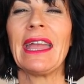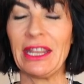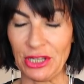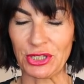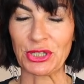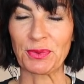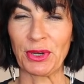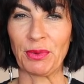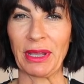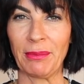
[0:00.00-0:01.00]
and you just
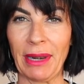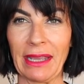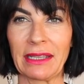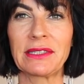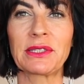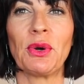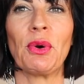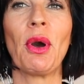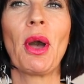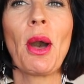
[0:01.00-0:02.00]
want to wear black.
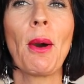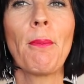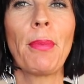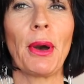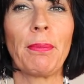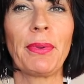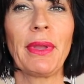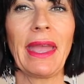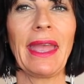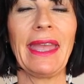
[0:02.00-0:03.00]
So pop
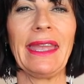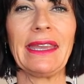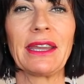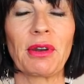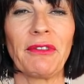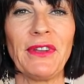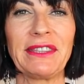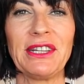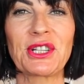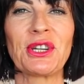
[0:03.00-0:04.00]
a
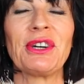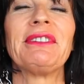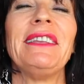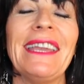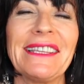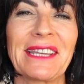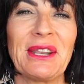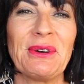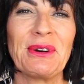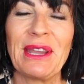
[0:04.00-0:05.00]
graphic t-shirt. Yes, I
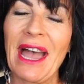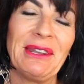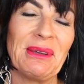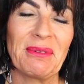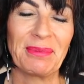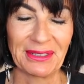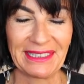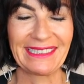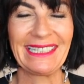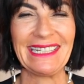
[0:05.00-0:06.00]
know you had an
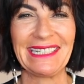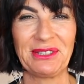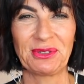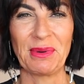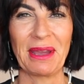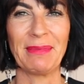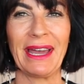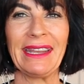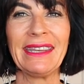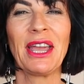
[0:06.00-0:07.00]
opportunity to wear
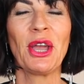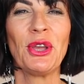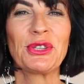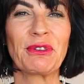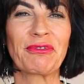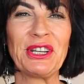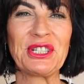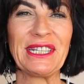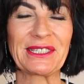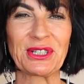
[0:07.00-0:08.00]
mine. So
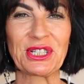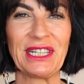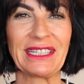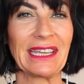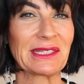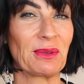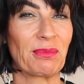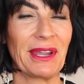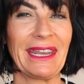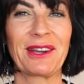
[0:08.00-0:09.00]
Frenchie So Chic, that's the
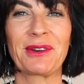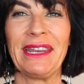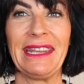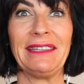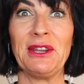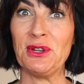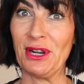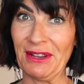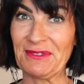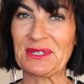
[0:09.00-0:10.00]
brand I created that
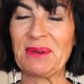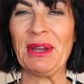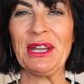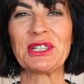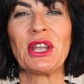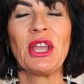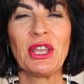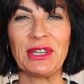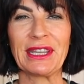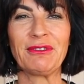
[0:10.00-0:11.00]
you love so much.
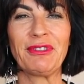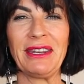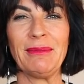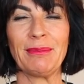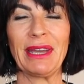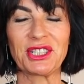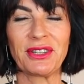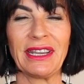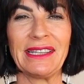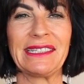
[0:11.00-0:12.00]
You can find it in my
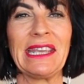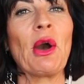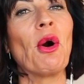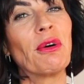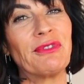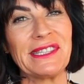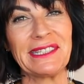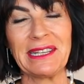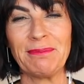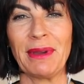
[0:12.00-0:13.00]
merchandising or
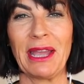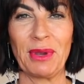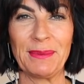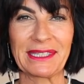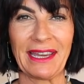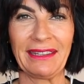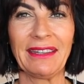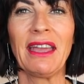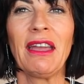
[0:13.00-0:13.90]
visiting my website,